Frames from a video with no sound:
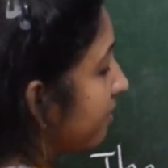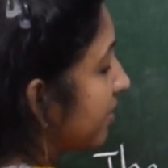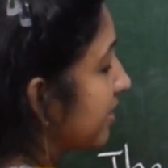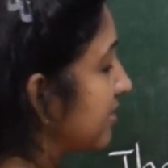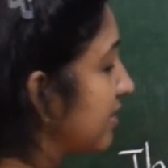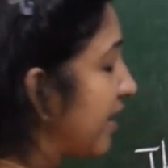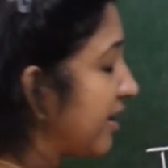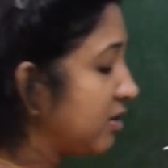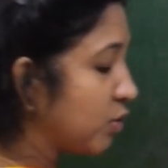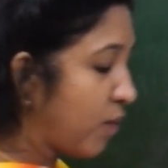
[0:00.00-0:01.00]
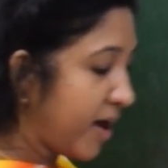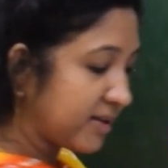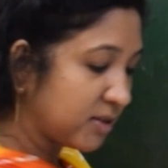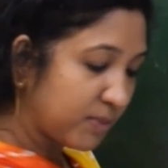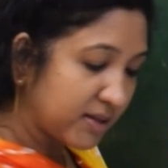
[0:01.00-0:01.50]
President,
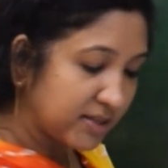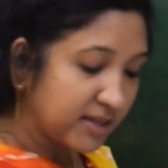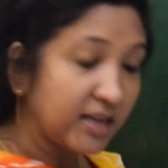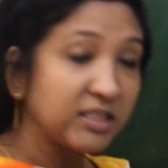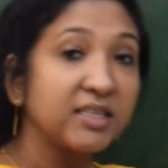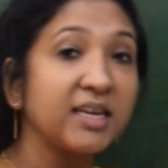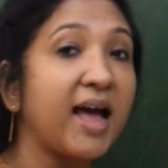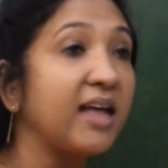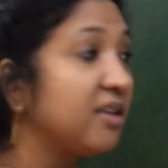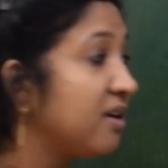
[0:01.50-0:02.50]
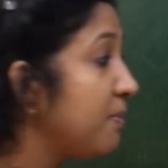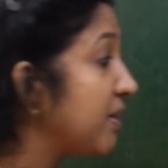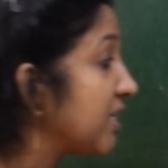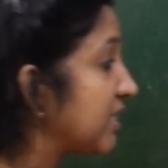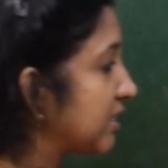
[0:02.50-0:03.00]
Vice President, then other
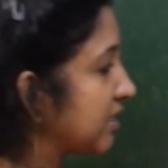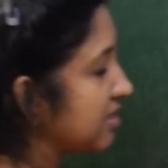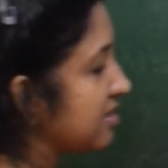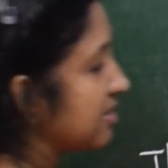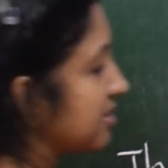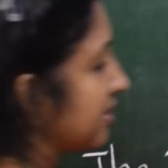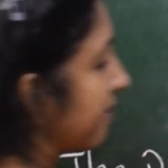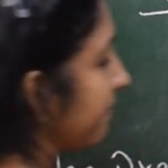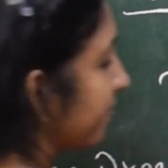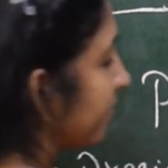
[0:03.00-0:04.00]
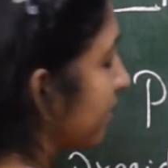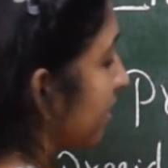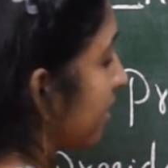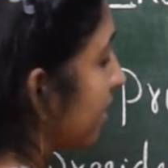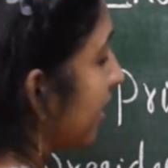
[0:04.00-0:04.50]
ministers,
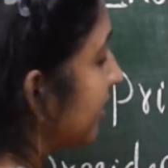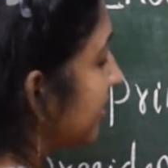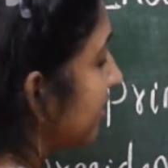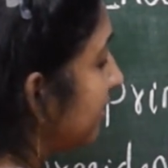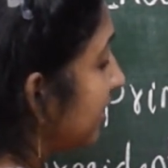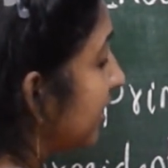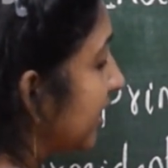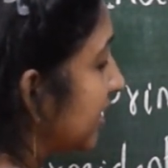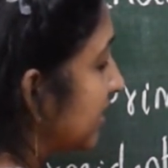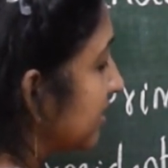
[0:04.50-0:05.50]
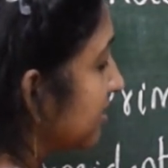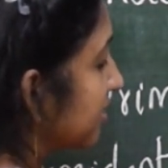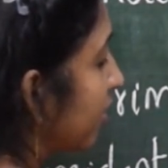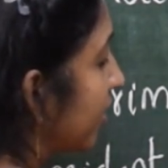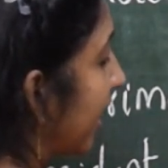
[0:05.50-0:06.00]
other
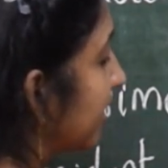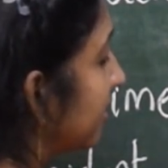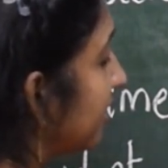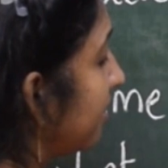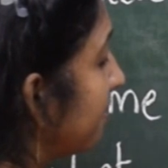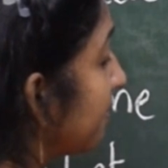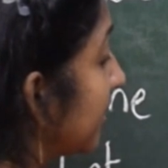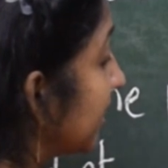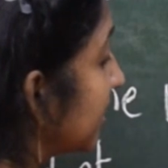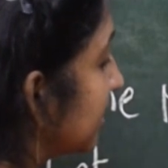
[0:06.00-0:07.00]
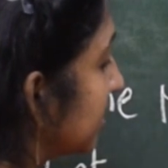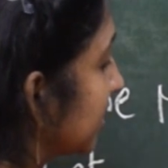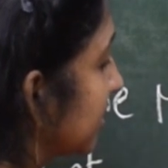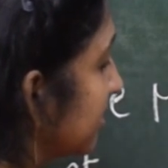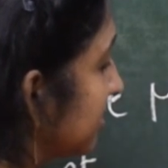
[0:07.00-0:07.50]
leaders or other
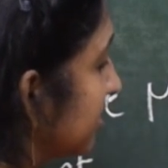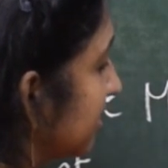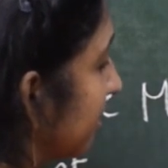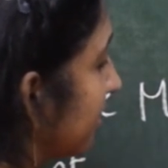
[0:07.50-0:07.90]
ministers,